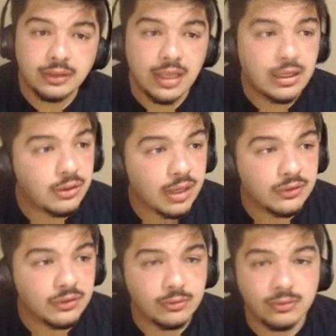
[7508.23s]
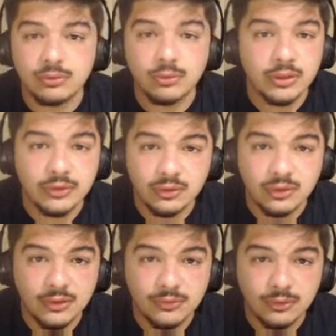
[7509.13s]
thank you guys. This was really
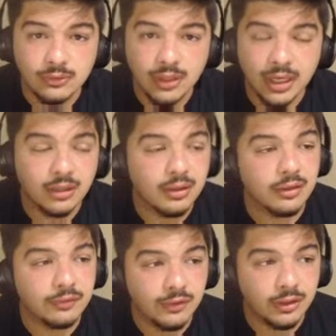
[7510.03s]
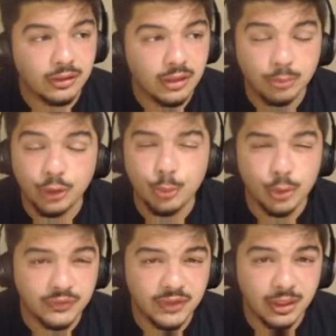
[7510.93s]
successful. I had a lot of fun. I'm pretty
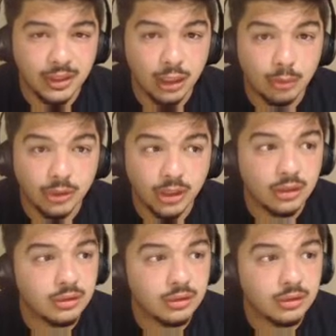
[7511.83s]
burnt out now, but